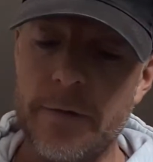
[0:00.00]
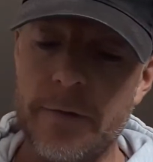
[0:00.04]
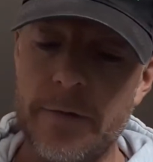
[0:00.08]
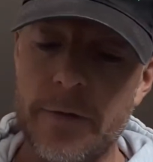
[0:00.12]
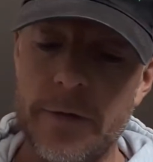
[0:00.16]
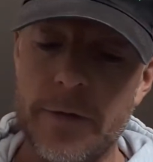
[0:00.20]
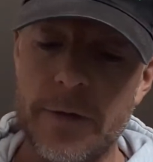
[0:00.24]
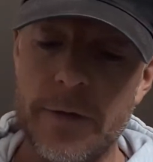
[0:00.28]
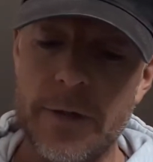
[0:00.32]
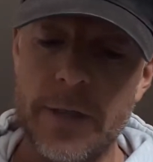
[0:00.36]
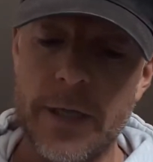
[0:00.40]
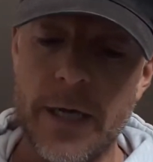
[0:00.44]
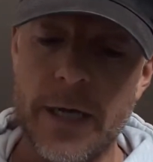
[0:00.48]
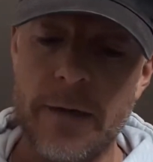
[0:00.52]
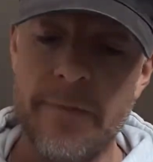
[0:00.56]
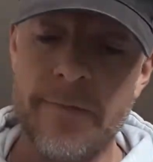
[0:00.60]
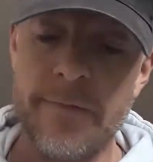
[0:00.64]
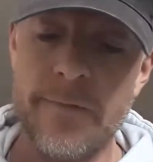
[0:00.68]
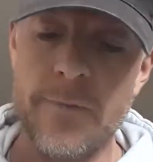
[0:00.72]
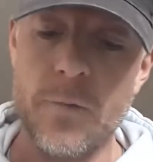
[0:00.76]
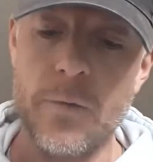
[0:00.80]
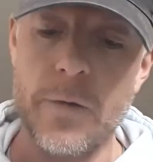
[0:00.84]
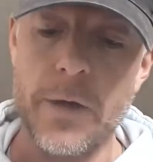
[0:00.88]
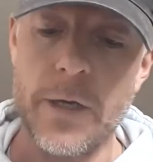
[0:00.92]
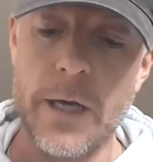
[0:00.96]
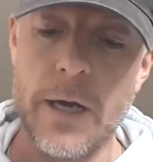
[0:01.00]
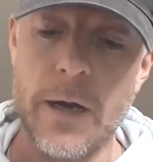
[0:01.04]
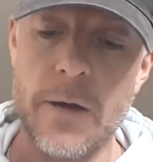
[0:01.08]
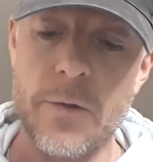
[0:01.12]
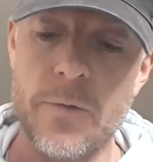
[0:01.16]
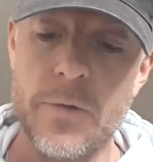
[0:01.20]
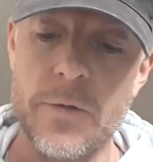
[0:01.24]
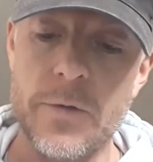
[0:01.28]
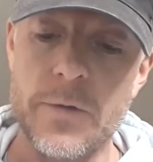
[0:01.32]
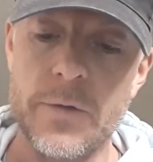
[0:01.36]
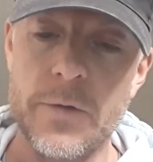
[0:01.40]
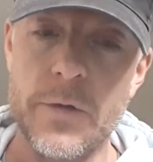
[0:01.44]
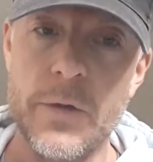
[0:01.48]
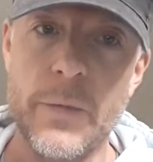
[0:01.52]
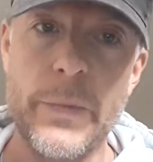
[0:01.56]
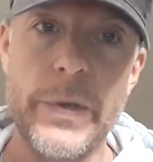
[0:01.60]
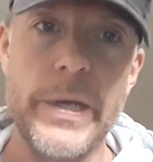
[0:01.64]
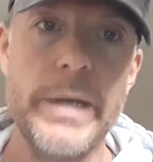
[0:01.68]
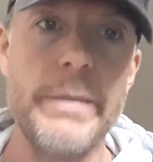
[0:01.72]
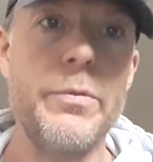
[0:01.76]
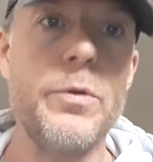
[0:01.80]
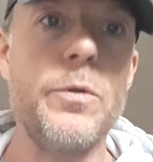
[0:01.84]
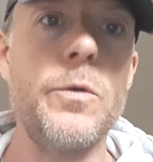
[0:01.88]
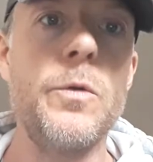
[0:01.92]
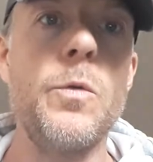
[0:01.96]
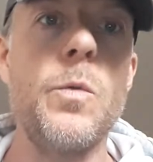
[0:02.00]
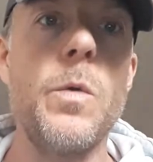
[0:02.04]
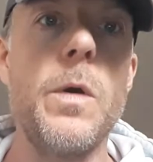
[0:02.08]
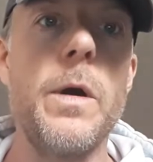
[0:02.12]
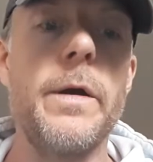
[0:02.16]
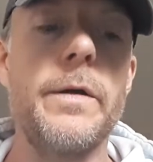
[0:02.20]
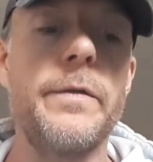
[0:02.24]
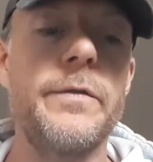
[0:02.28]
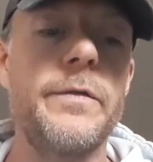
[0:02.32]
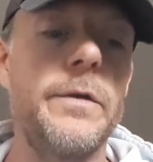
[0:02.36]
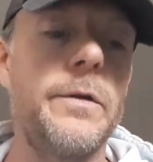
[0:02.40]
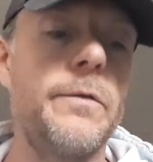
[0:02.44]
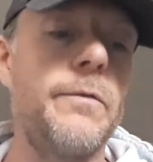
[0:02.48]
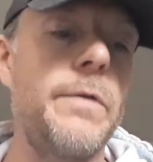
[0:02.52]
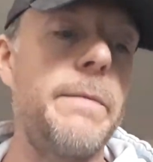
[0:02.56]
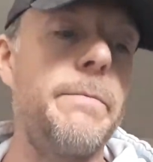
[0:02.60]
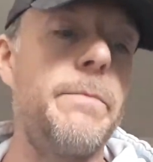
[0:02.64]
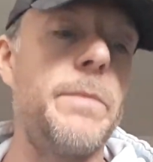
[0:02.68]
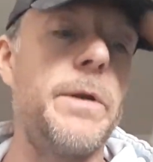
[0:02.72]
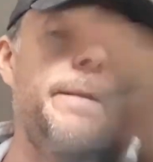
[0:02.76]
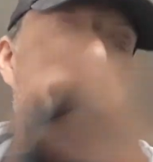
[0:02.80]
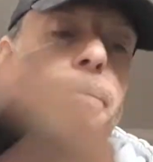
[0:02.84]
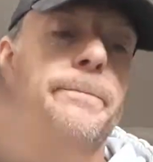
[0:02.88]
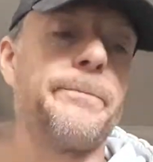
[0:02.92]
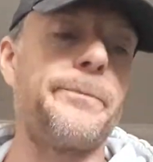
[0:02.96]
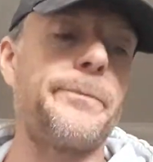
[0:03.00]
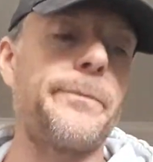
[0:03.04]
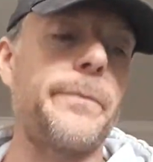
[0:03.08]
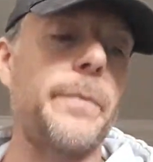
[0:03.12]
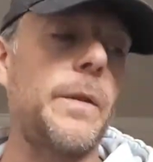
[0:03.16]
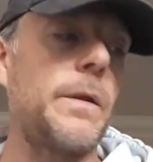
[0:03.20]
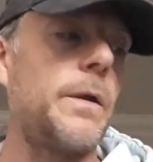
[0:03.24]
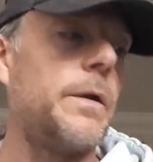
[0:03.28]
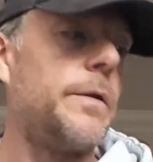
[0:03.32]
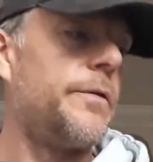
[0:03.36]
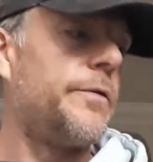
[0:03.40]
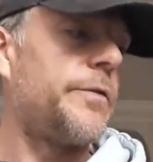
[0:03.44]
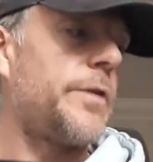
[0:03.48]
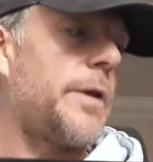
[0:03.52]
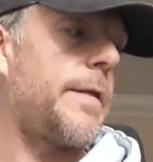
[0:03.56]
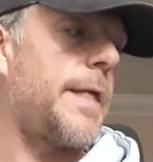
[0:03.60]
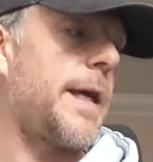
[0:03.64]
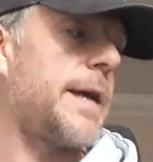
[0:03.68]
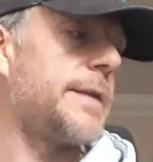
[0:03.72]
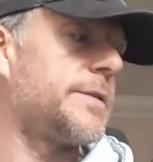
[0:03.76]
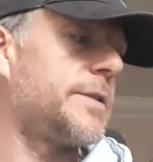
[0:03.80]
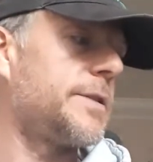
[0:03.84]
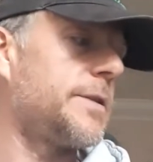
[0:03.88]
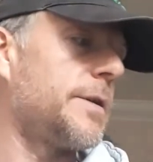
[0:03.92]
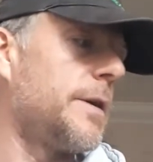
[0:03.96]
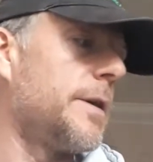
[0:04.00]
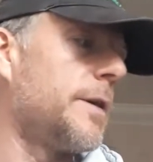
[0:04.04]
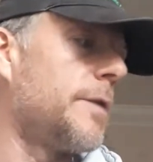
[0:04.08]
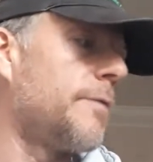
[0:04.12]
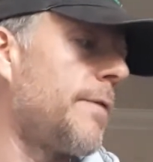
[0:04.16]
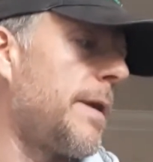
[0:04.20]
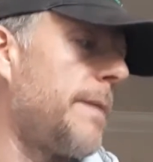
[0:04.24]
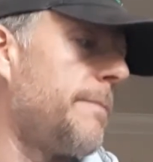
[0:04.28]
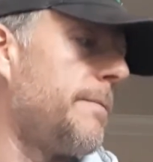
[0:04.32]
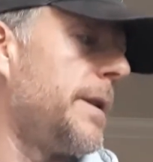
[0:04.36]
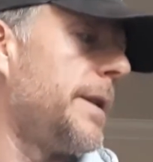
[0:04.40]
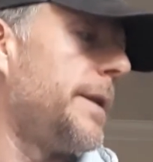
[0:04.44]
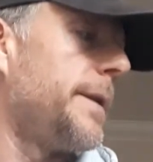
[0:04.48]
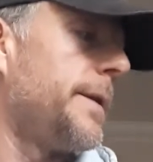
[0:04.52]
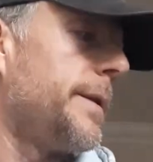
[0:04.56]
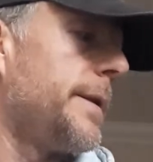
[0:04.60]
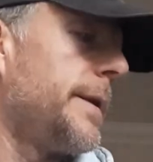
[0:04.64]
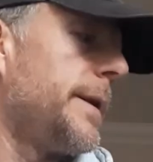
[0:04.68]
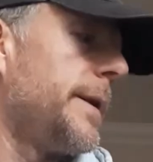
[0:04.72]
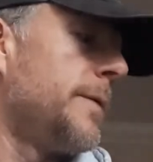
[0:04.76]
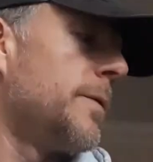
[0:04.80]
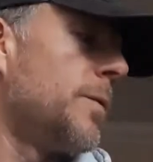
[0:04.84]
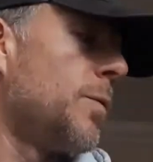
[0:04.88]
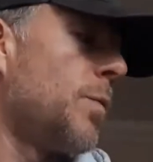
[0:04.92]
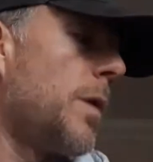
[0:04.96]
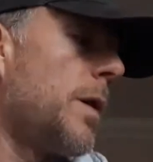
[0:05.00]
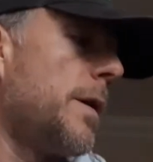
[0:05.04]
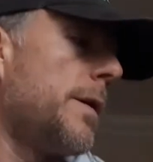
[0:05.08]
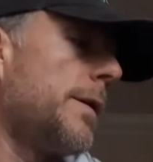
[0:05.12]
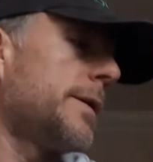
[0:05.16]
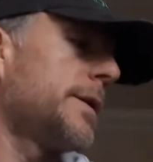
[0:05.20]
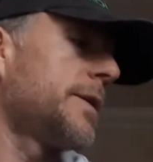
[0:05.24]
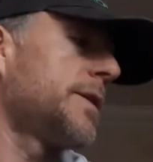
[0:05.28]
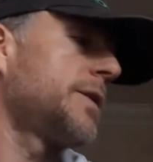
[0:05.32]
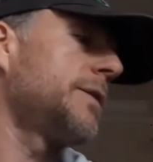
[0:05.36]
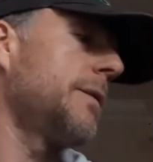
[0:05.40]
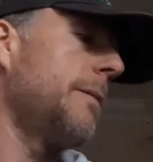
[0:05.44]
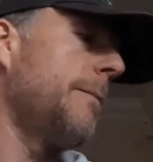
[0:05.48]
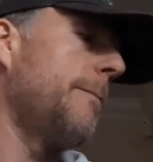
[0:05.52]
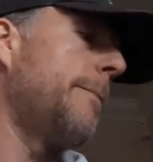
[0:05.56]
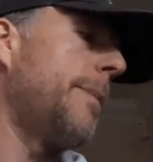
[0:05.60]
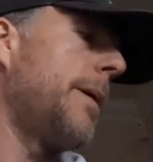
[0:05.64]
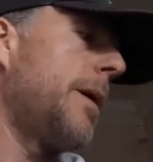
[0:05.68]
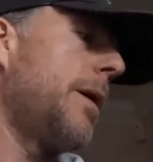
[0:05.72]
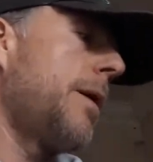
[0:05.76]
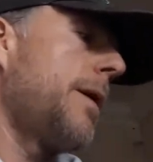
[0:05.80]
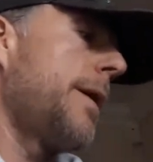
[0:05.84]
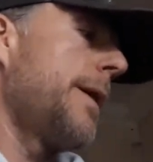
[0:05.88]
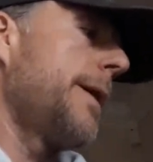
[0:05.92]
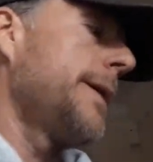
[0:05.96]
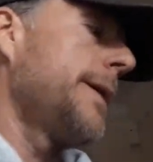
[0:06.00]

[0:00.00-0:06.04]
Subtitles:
as I say, with all the coders and the people who worked at Gremlin. So that's A Gremlin in the Works by